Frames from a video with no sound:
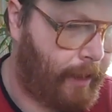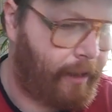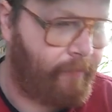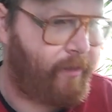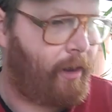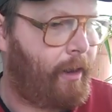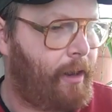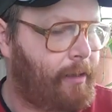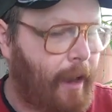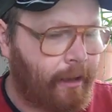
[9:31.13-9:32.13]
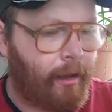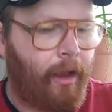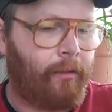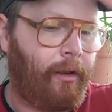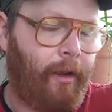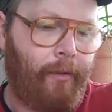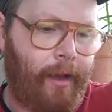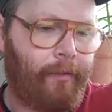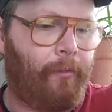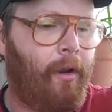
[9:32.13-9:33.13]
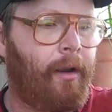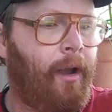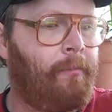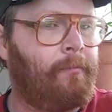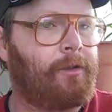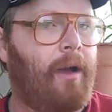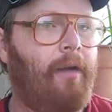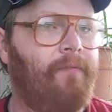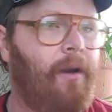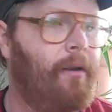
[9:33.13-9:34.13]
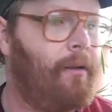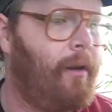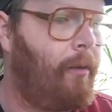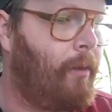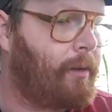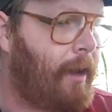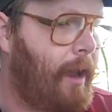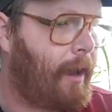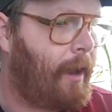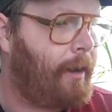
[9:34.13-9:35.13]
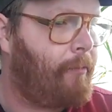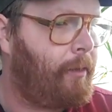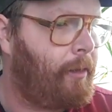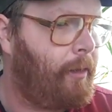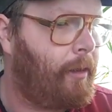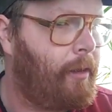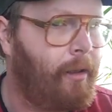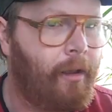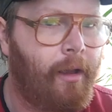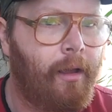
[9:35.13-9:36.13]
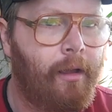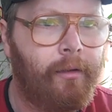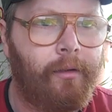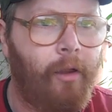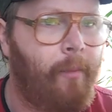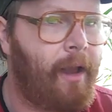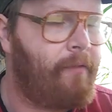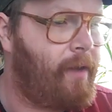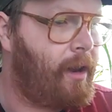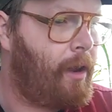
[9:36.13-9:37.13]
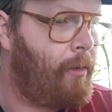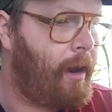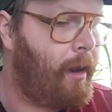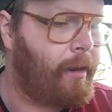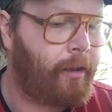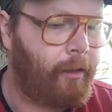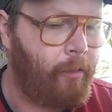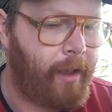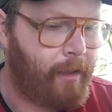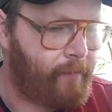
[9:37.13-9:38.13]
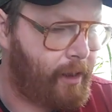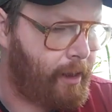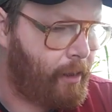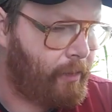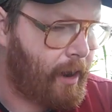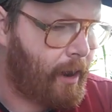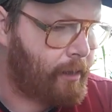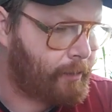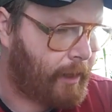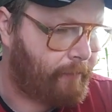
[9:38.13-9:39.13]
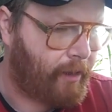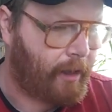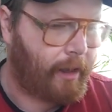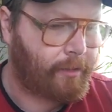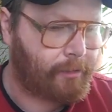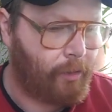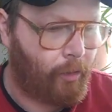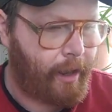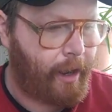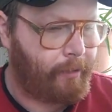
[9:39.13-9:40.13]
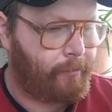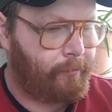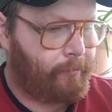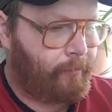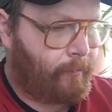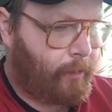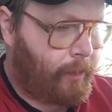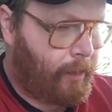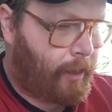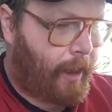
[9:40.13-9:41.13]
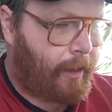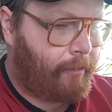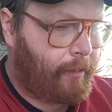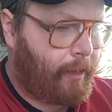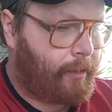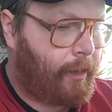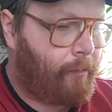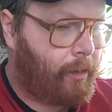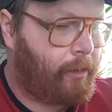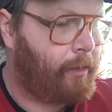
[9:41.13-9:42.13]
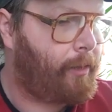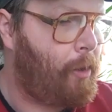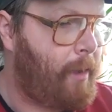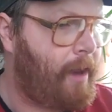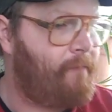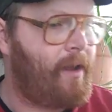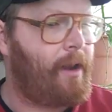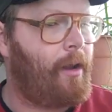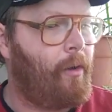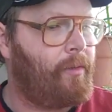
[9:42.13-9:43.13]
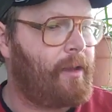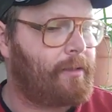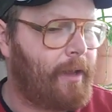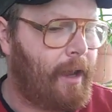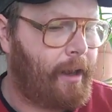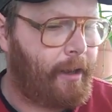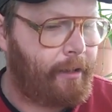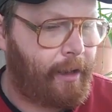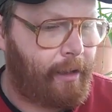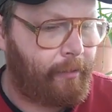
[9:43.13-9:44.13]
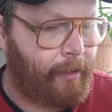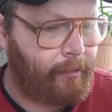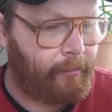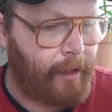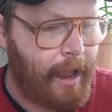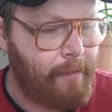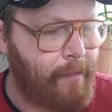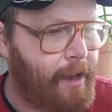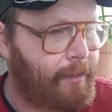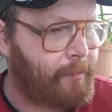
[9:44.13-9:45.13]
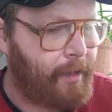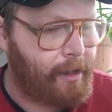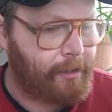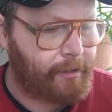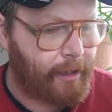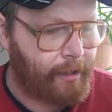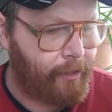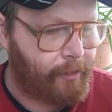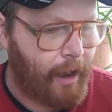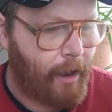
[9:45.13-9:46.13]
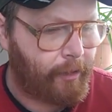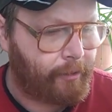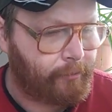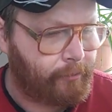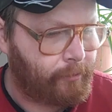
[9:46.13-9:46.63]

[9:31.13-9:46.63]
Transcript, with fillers: I didn't figure it'd take long to do either one of them, so I figured, you know what the heck, I didn't want to do a two-minute video here and a two-minute video there, so I figured I'd just go ahead and I didn't didn't want to do a two-minute video of this thing and then ten, then eight minutes of me just sitting here talking.